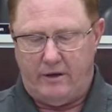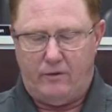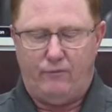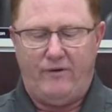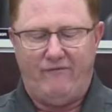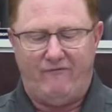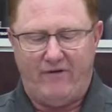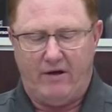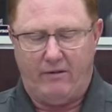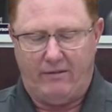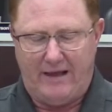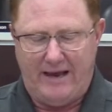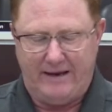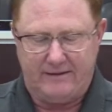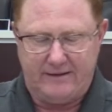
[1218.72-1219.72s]
we felt
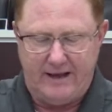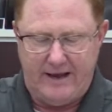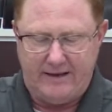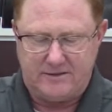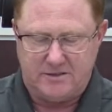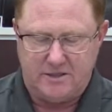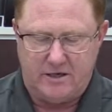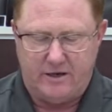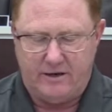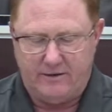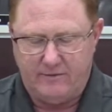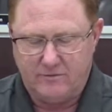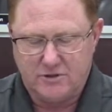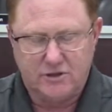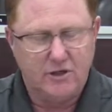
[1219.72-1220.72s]
like that
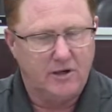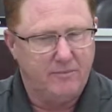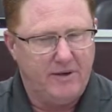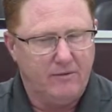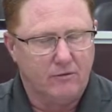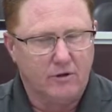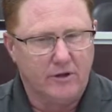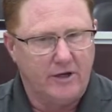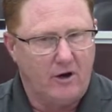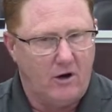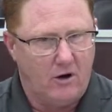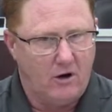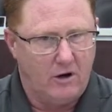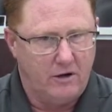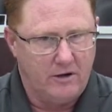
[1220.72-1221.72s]
it was going to be really
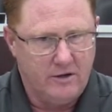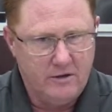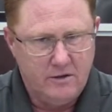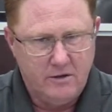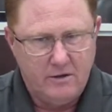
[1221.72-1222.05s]
hard